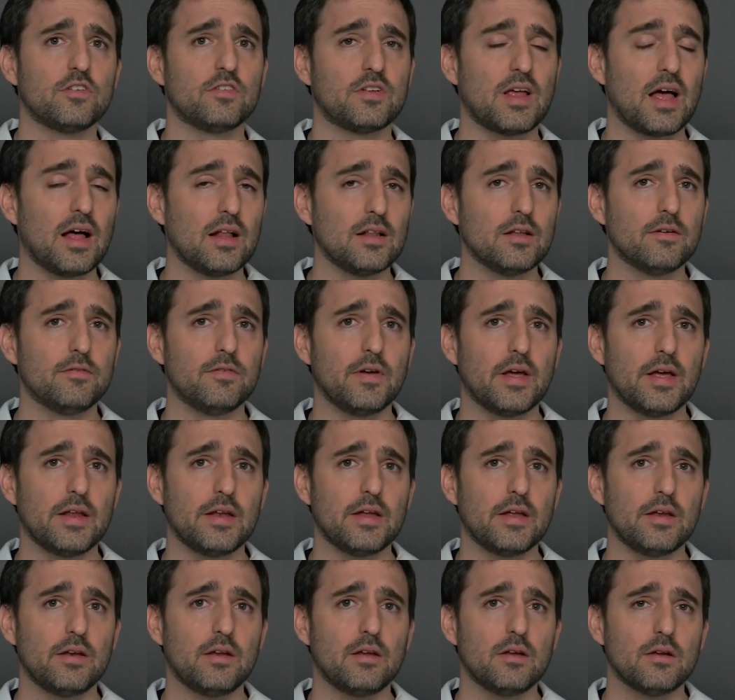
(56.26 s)
is
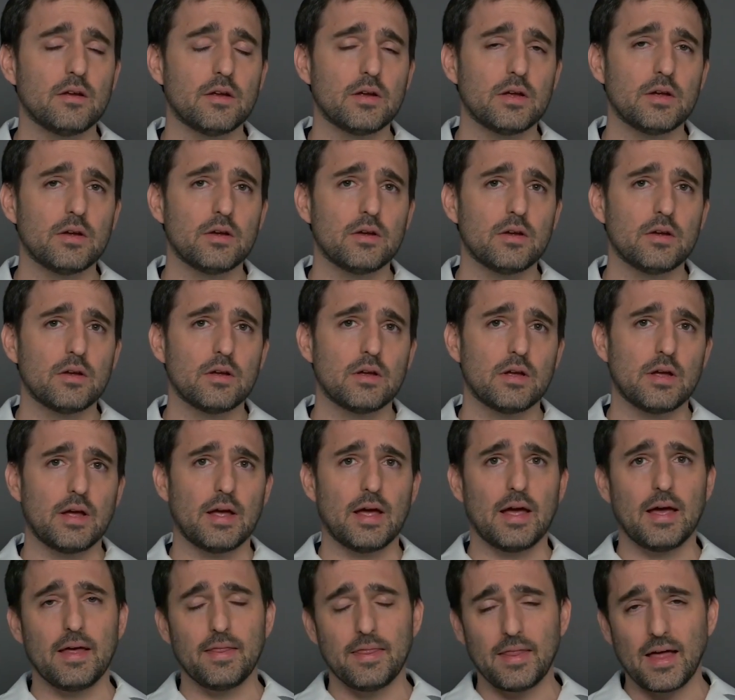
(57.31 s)
elevated,
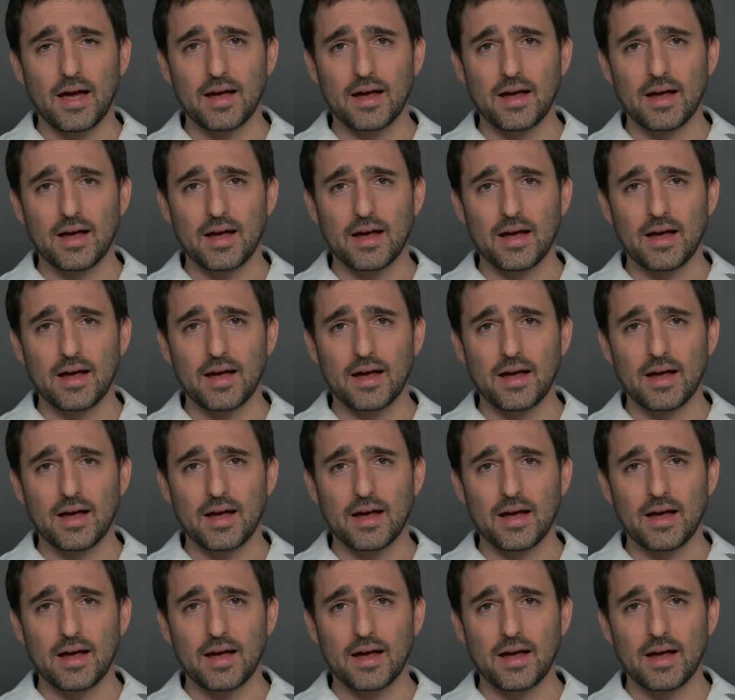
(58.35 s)
and